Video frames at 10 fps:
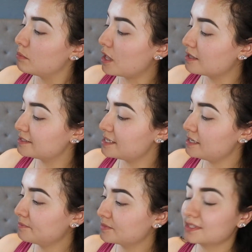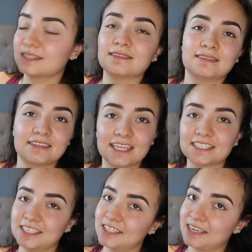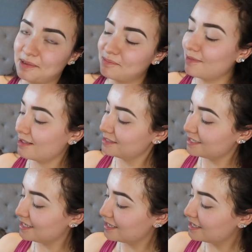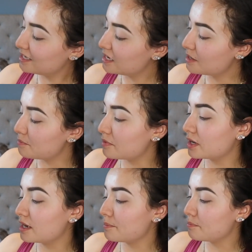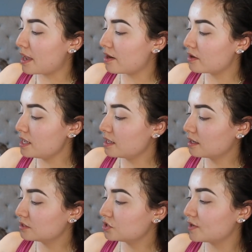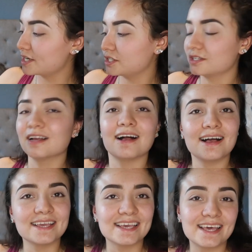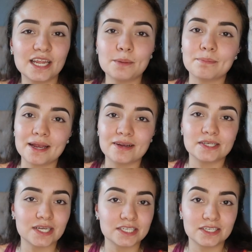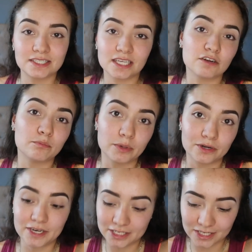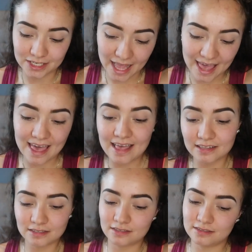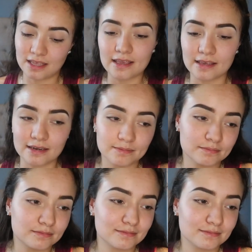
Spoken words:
Ballsy, that's a good name, Ballsy, Berry Treasure. Get it? Berry Treasure instead of Burry Treasure. I get it.